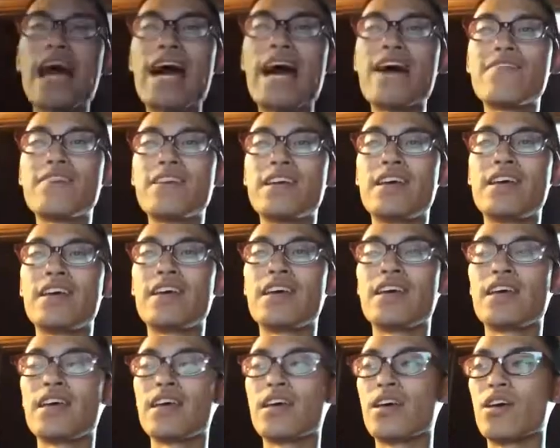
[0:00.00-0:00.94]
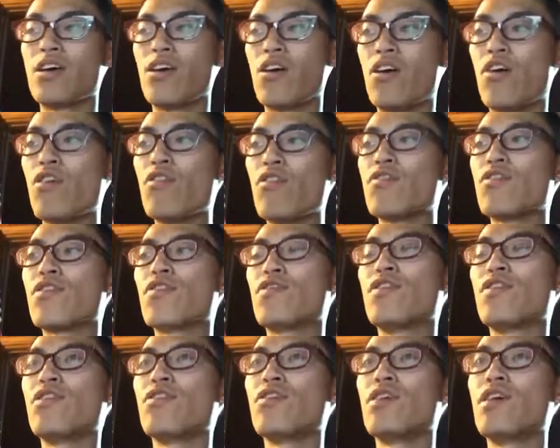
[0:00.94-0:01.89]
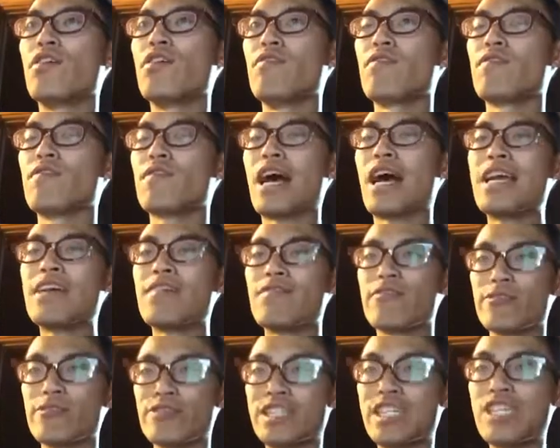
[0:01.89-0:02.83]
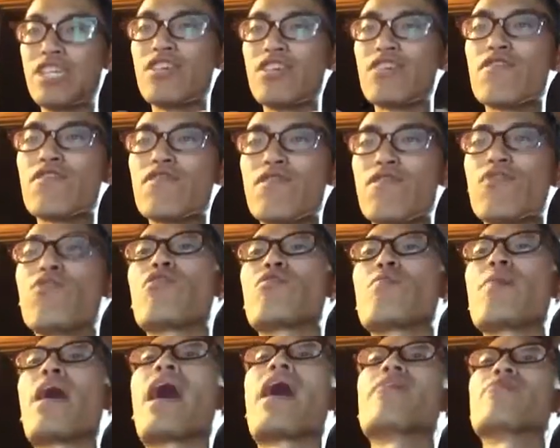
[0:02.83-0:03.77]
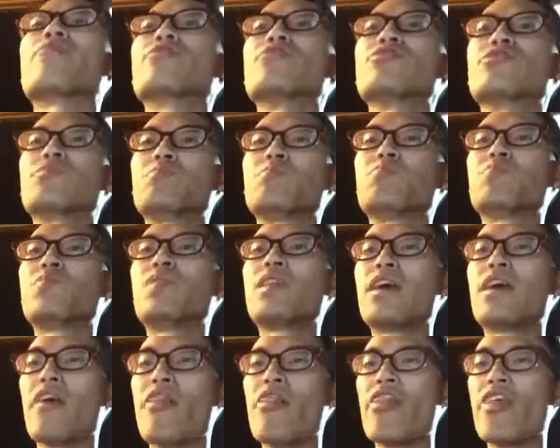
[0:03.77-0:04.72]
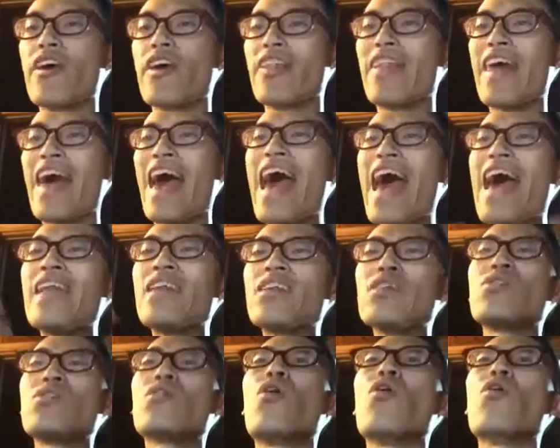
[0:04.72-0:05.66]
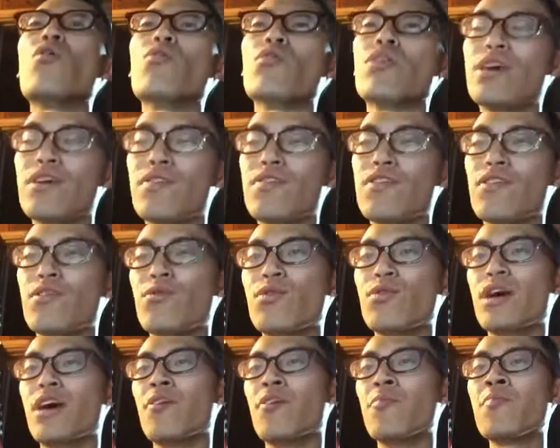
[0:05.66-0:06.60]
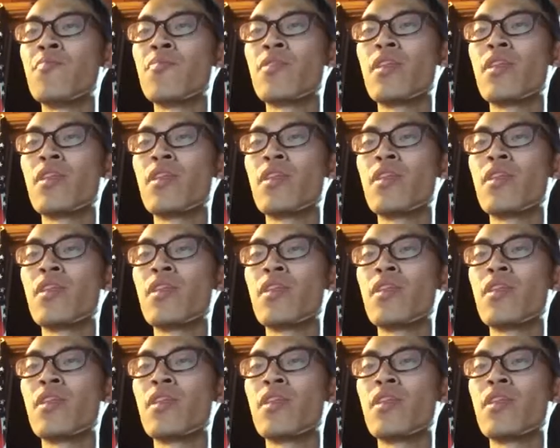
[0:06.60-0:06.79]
have an overview of kind of your tier 4 powers, the end goal, if you will,